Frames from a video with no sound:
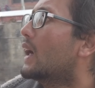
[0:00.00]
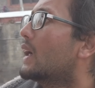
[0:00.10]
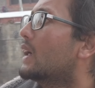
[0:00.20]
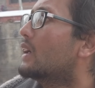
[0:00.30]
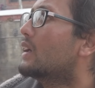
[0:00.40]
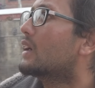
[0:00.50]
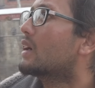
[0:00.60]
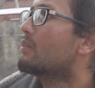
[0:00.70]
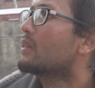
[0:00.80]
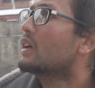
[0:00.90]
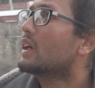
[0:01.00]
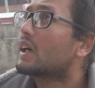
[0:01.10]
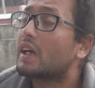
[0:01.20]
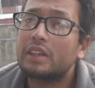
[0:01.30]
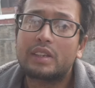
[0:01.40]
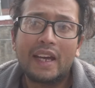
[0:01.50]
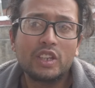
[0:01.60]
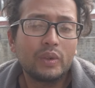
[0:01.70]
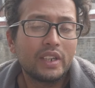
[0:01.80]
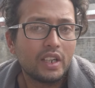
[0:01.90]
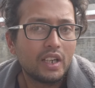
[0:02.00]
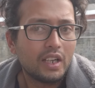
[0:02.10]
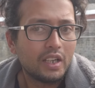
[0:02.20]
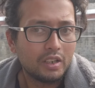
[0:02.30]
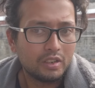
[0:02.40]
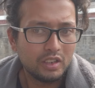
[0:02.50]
And uh, in Tantric uh,